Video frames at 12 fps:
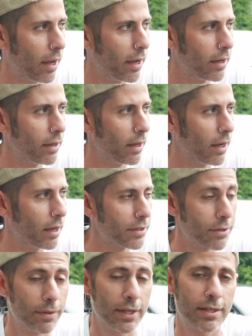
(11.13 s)
And
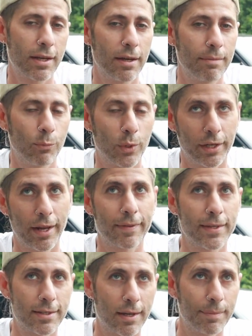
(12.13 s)
so this time, well, not
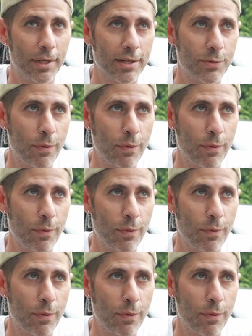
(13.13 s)
this time because